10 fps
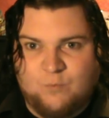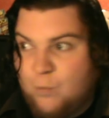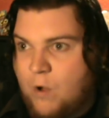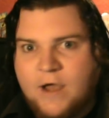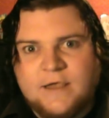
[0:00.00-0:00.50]

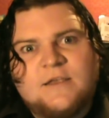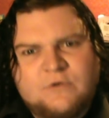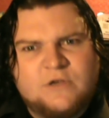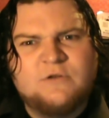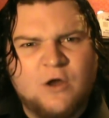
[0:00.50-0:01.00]
Why?
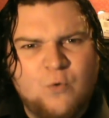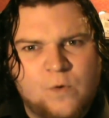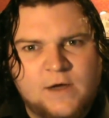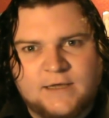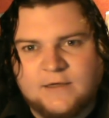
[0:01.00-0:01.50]
You know
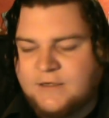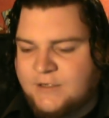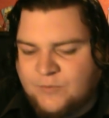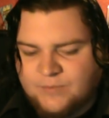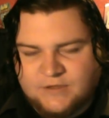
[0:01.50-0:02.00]
why.
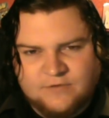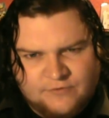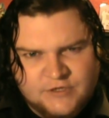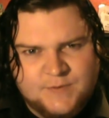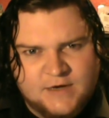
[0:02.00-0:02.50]
But the
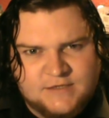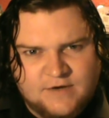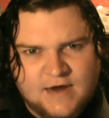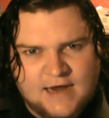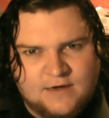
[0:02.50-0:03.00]
first person I
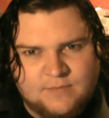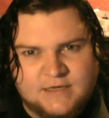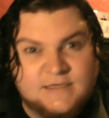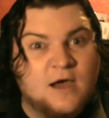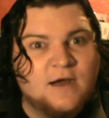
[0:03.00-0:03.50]
ever hated in my
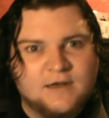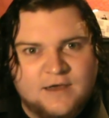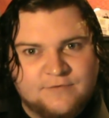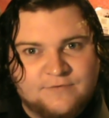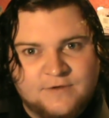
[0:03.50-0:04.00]
entire
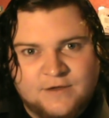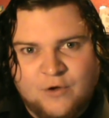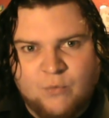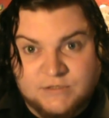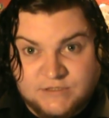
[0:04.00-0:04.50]
life
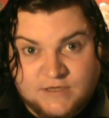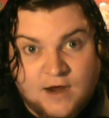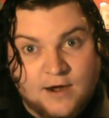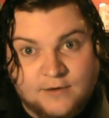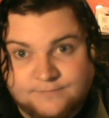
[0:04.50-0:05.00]
was
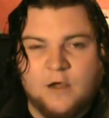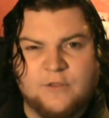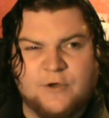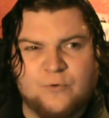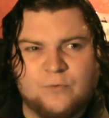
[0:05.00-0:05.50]
Scar.
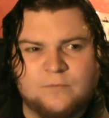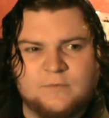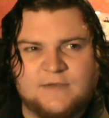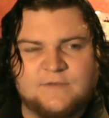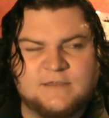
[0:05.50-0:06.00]
Although,
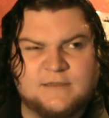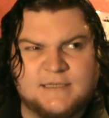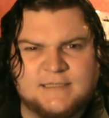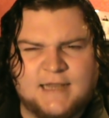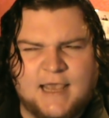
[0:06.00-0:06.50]
even to
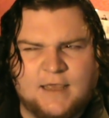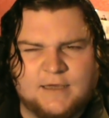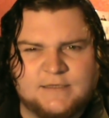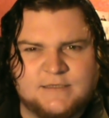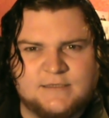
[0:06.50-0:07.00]
this day,
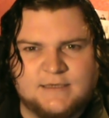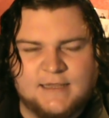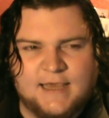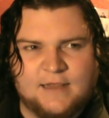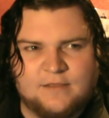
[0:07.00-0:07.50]
I
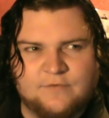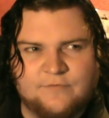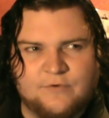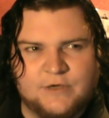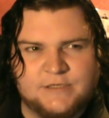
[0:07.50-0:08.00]
still hate the
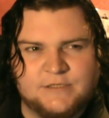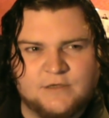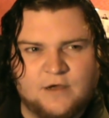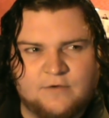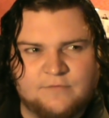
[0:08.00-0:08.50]
voice
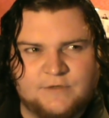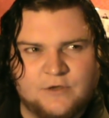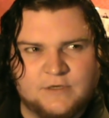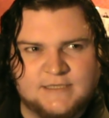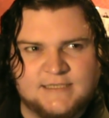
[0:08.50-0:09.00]
of
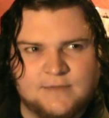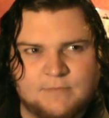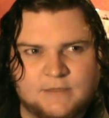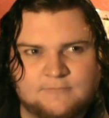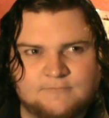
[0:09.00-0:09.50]
young
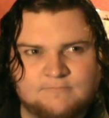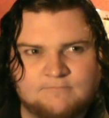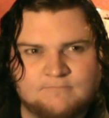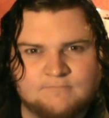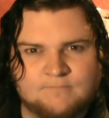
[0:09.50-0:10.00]
Simba.
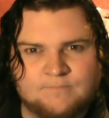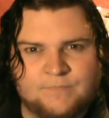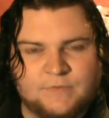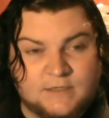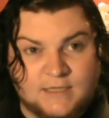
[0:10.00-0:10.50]

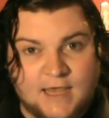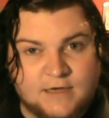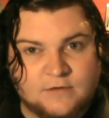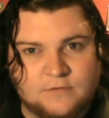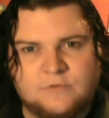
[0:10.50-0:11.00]
Not the
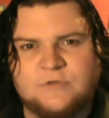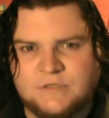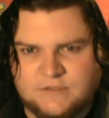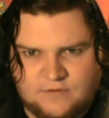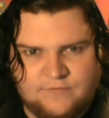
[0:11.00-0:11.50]
actor,
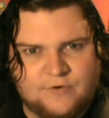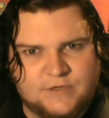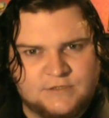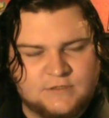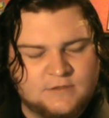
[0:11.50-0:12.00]
just the
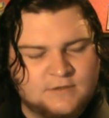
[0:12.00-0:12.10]
voice.